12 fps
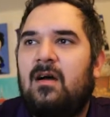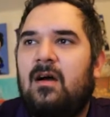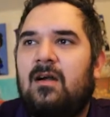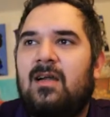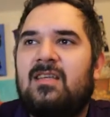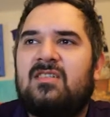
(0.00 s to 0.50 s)

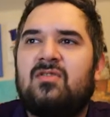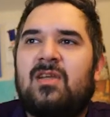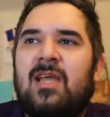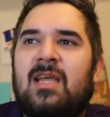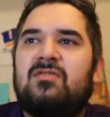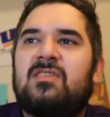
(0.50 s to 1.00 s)
All right, so
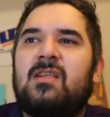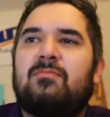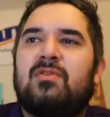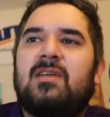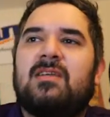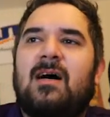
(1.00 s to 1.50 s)
can you
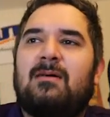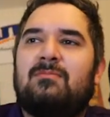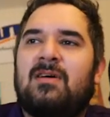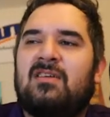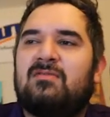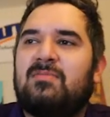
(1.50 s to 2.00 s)
separate
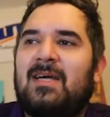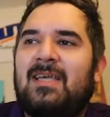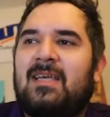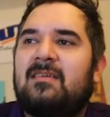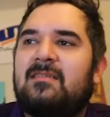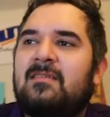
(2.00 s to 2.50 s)
compounds by
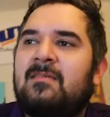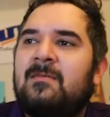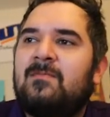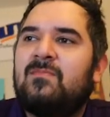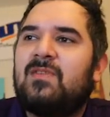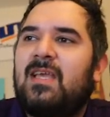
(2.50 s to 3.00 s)
hand?
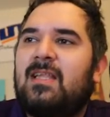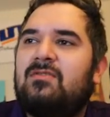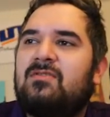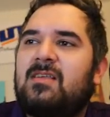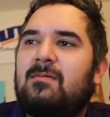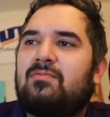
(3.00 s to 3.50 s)
Can
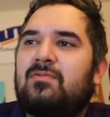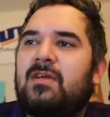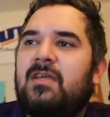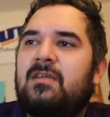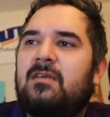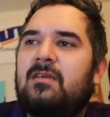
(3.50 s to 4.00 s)
you
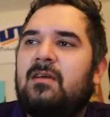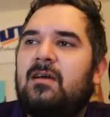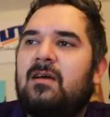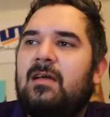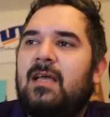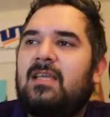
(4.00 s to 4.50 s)
separate
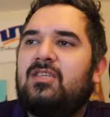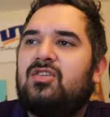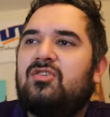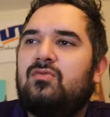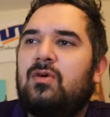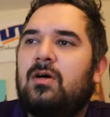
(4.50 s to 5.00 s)

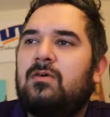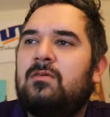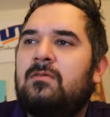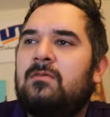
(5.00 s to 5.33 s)
H2O